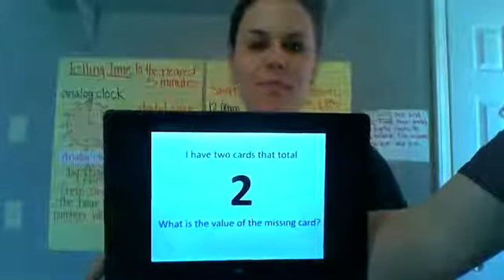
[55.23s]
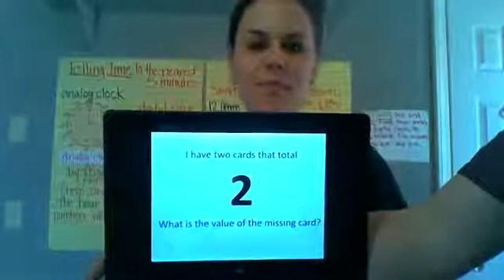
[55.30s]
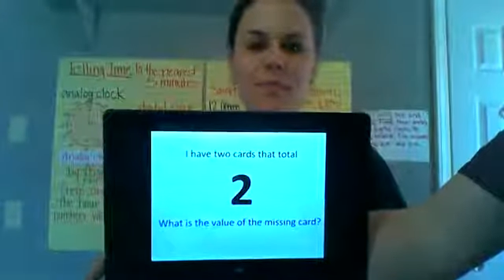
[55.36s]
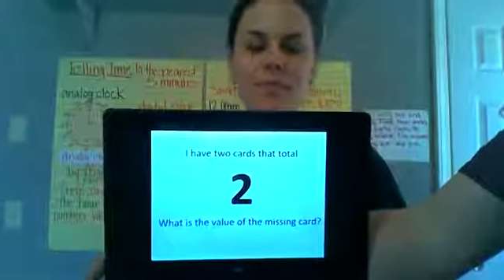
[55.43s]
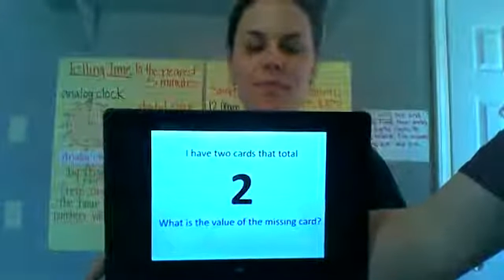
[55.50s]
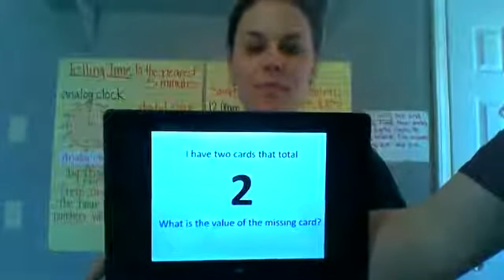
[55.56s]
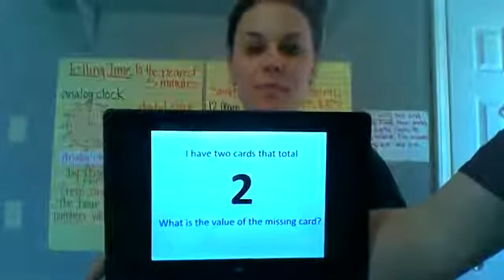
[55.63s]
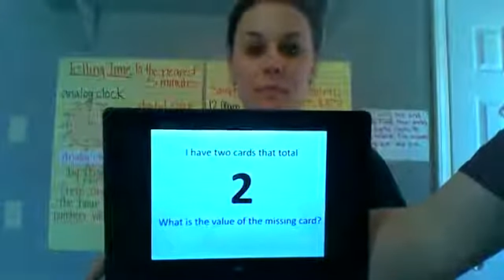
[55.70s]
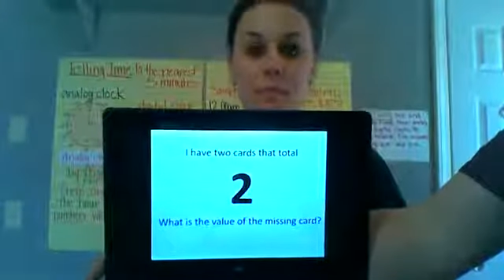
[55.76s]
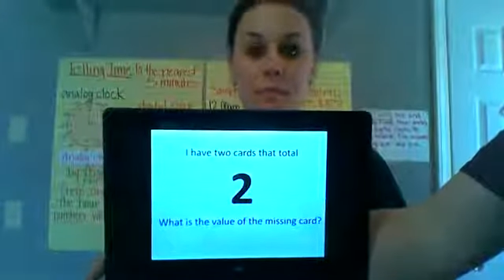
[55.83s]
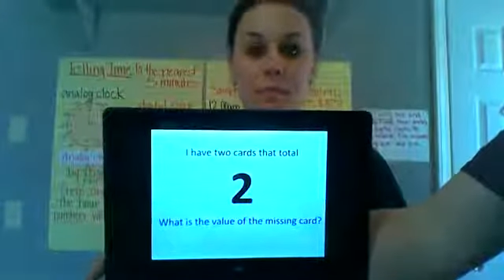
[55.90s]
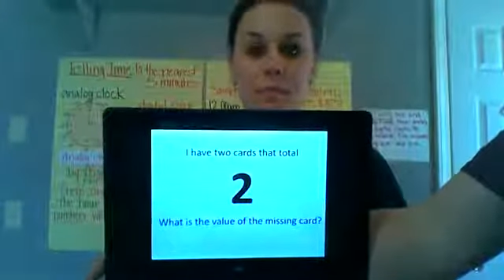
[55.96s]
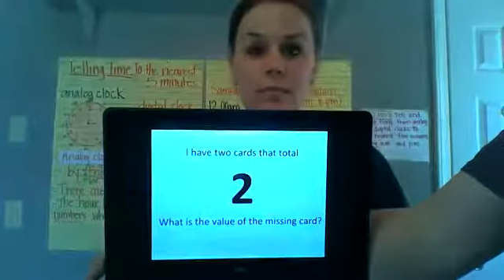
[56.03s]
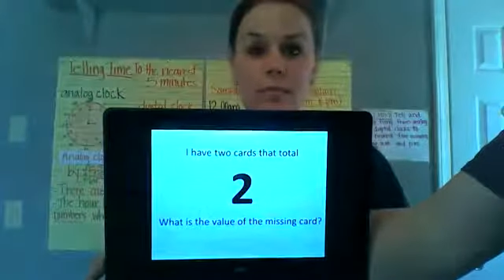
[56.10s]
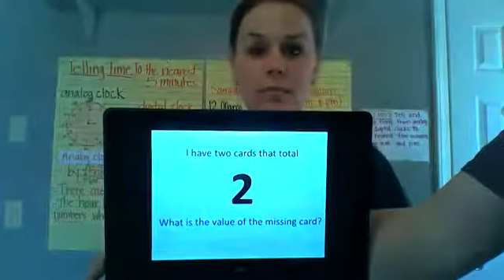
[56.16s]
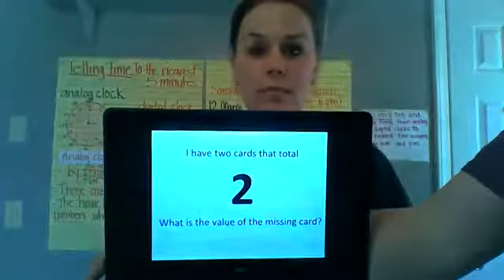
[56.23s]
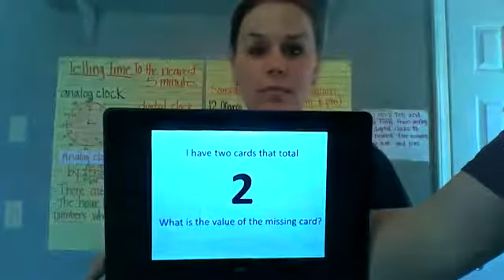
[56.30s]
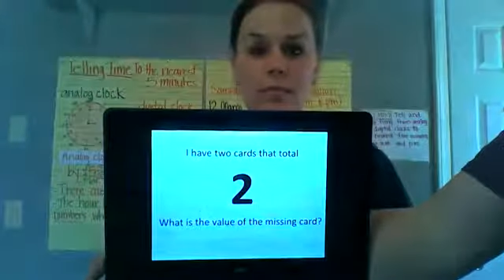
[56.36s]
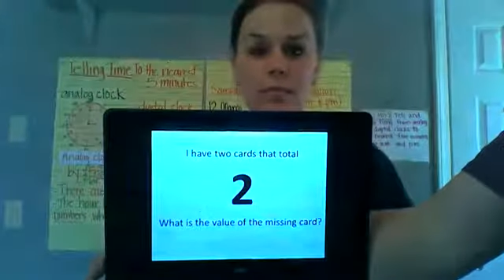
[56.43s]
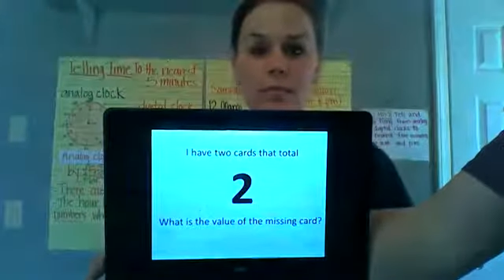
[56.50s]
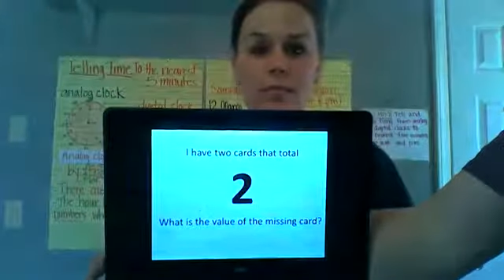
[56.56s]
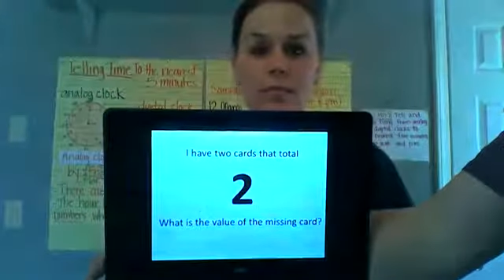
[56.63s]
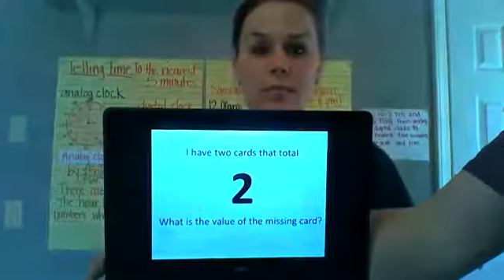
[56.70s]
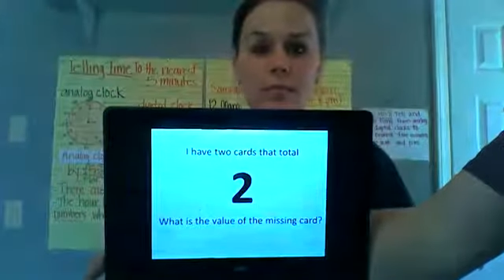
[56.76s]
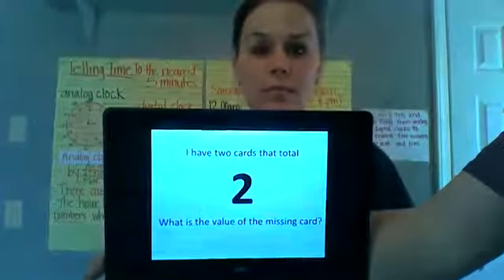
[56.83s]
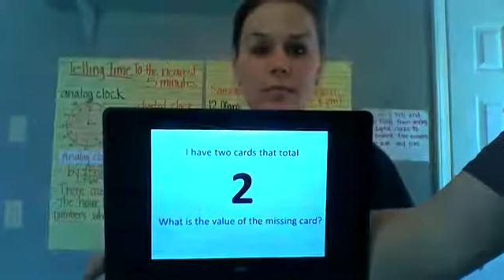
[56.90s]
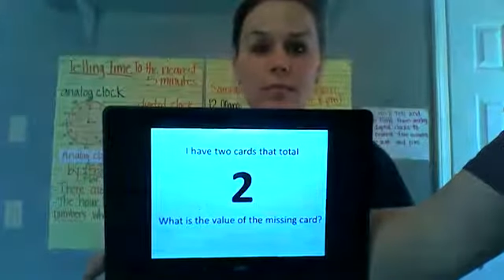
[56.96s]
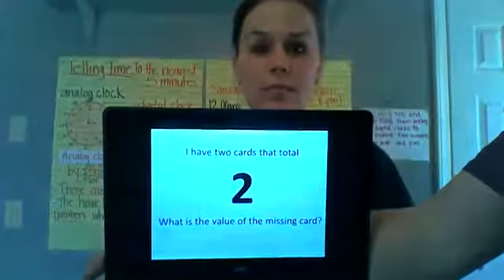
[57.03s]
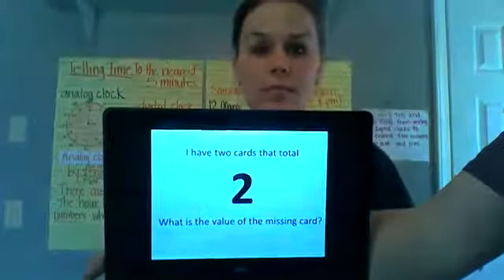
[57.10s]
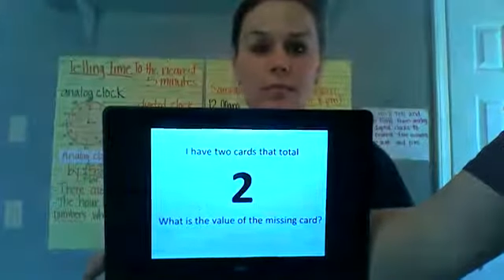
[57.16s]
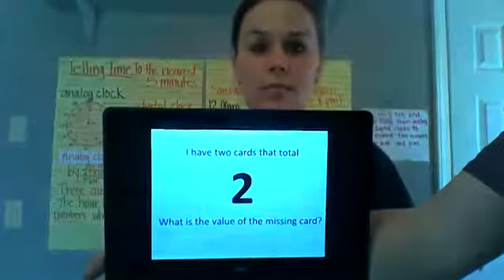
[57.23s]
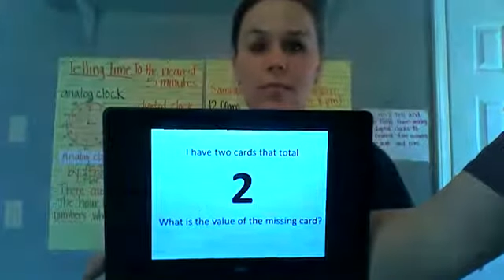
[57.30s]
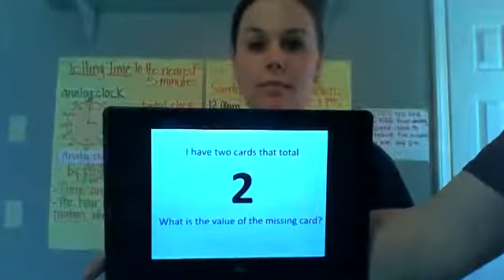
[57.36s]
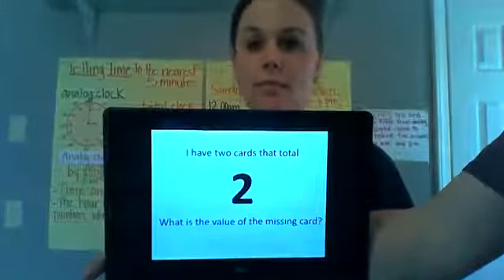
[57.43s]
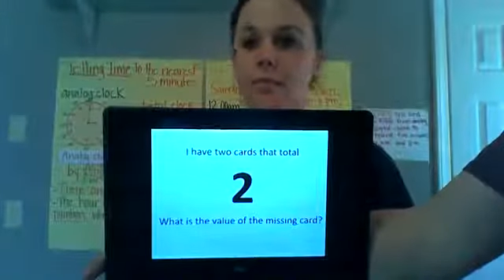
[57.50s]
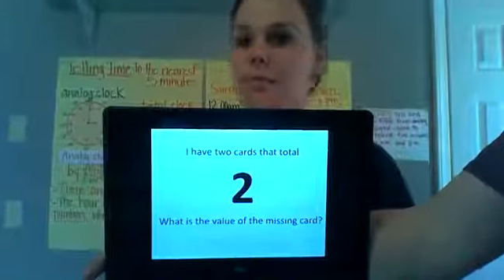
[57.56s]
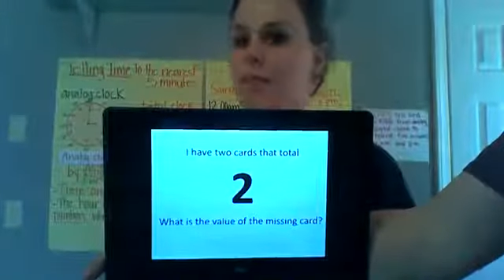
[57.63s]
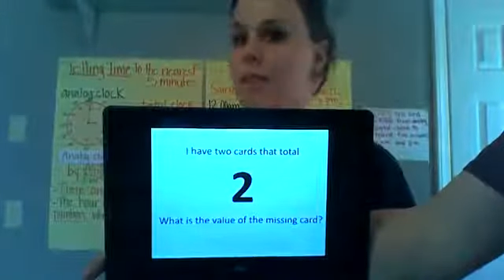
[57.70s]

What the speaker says: What is the value of the missing card?